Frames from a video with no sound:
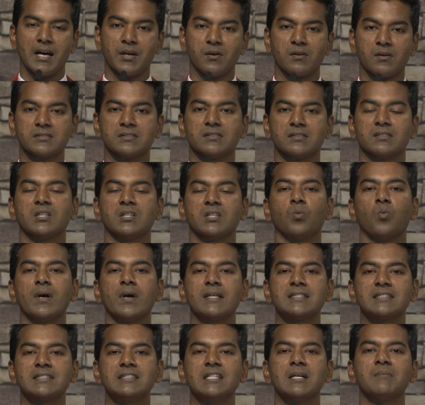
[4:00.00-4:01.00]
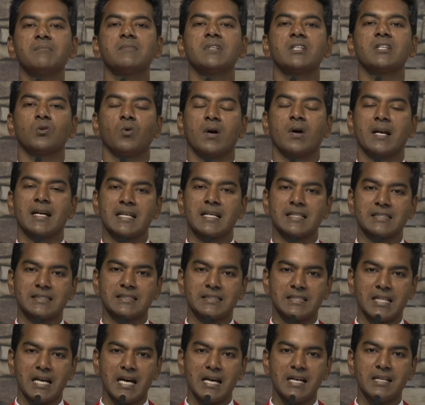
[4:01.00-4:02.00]
and also the wisdom to
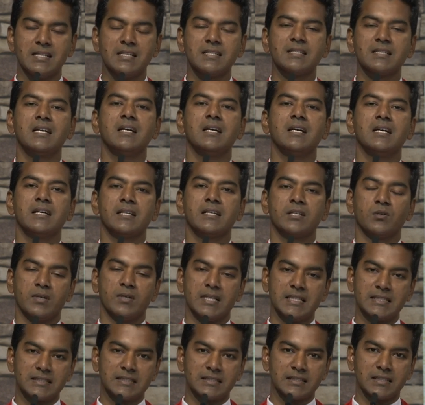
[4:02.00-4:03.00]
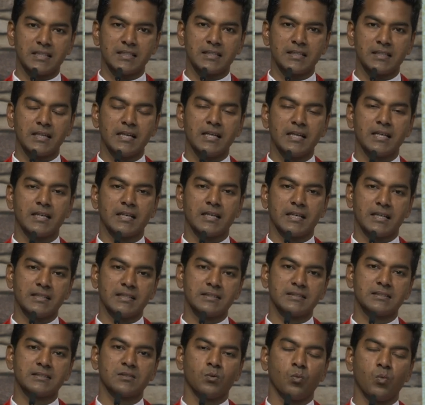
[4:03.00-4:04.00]
understand to discern
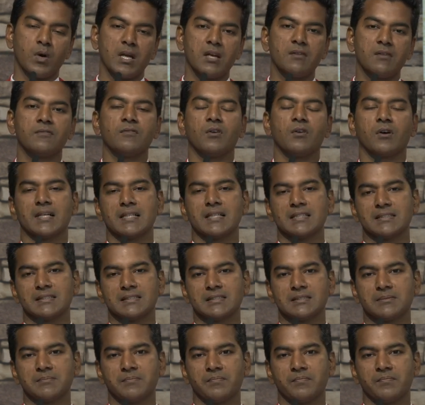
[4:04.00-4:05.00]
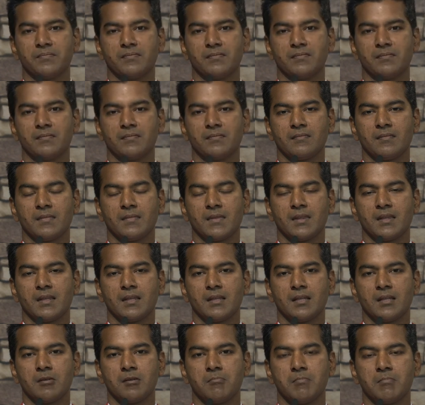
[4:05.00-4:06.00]
His will for us.
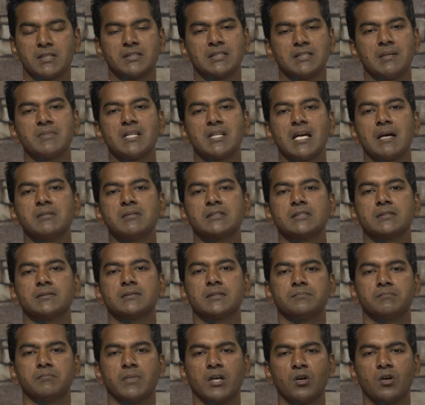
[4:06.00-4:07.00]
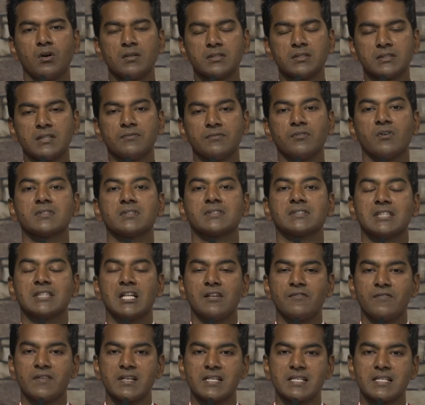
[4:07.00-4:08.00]
But sometimes, because of our
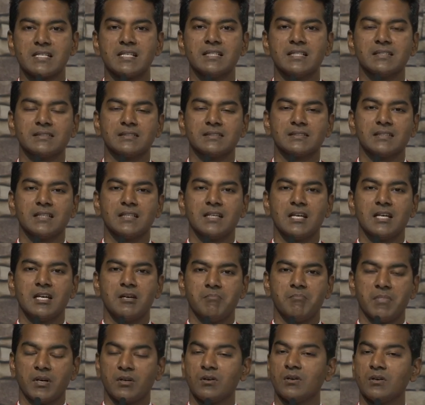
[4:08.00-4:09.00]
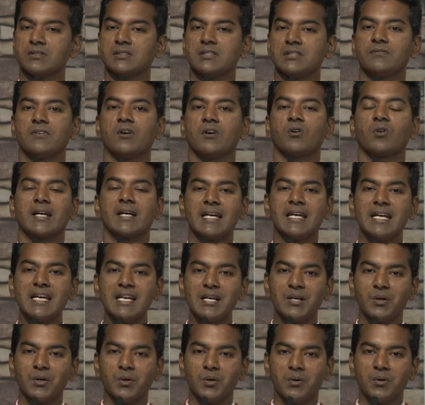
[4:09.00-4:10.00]
selfishness, because of our
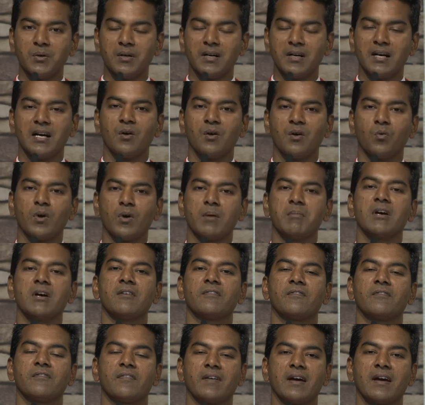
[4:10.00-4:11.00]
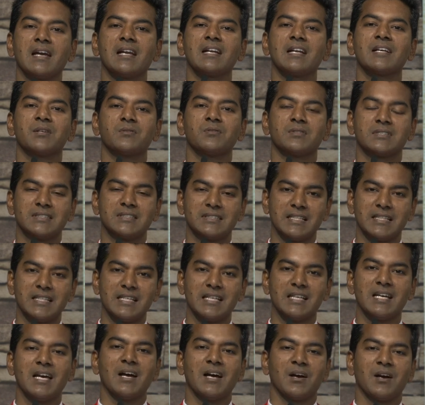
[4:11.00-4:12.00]
ego, we may fail to
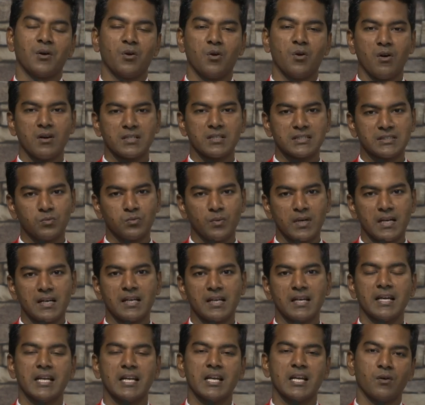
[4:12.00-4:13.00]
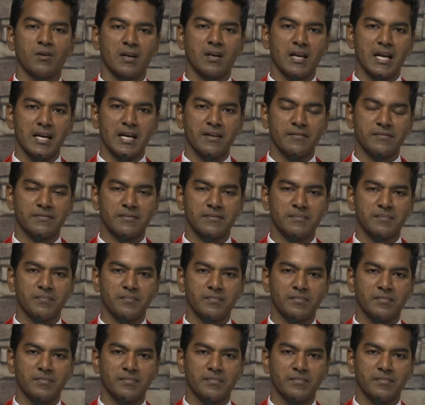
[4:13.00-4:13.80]
see God's will in our life.